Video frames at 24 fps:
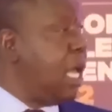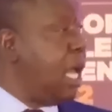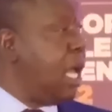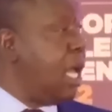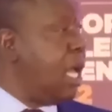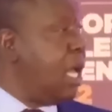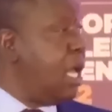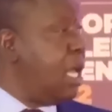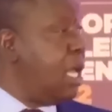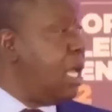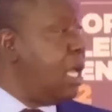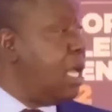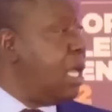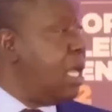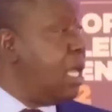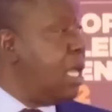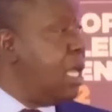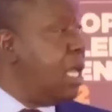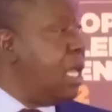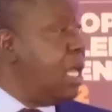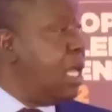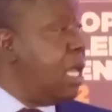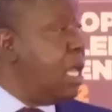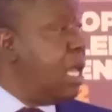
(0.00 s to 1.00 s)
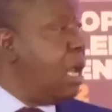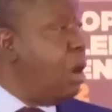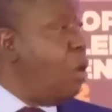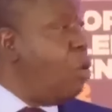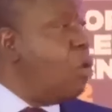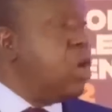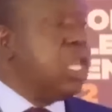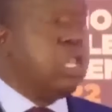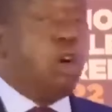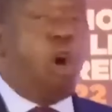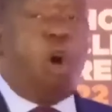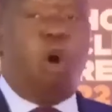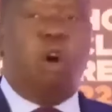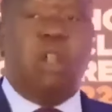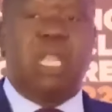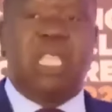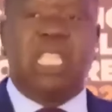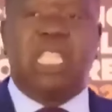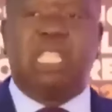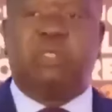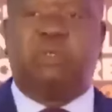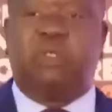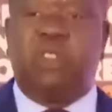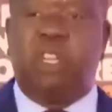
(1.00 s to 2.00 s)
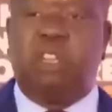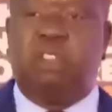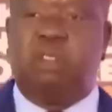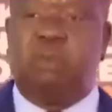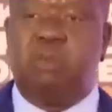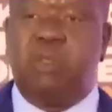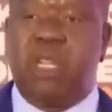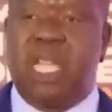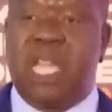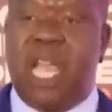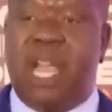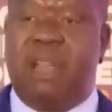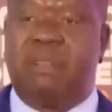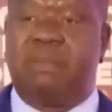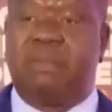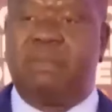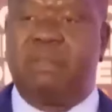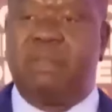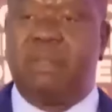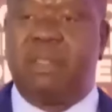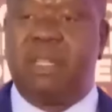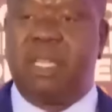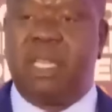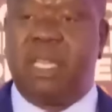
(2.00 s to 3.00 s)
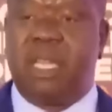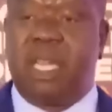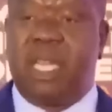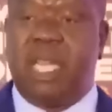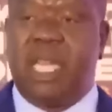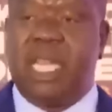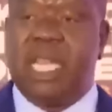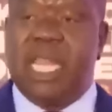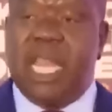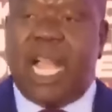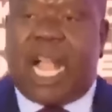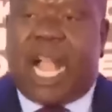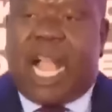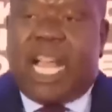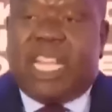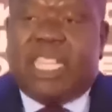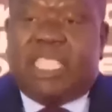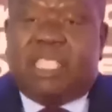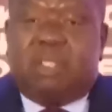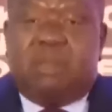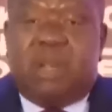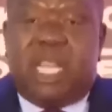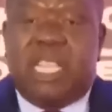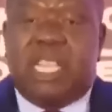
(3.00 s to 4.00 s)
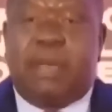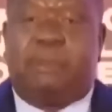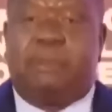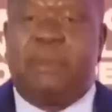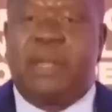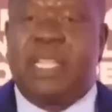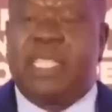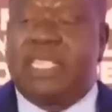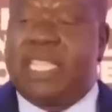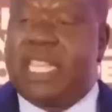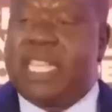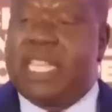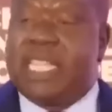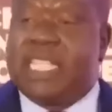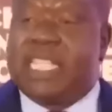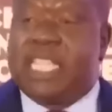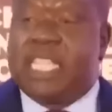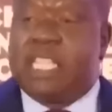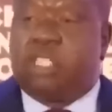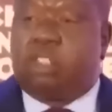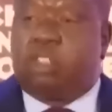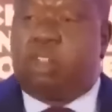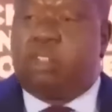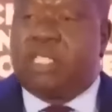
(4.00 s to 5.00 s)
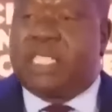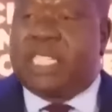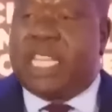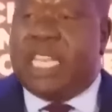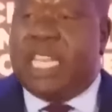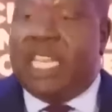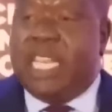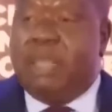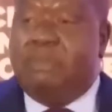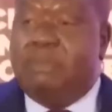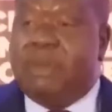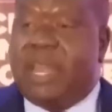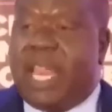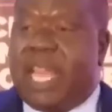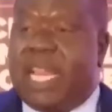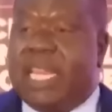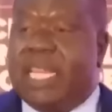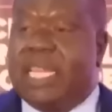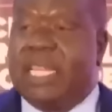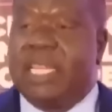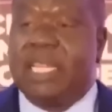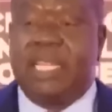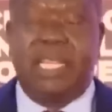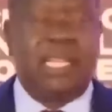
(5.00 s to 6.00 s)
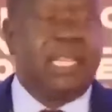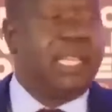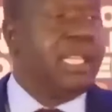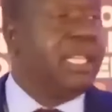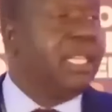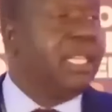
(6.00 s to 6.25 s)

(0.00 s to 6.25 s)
Yeah. With all this freedom we have, in a country where the president is insulted liberally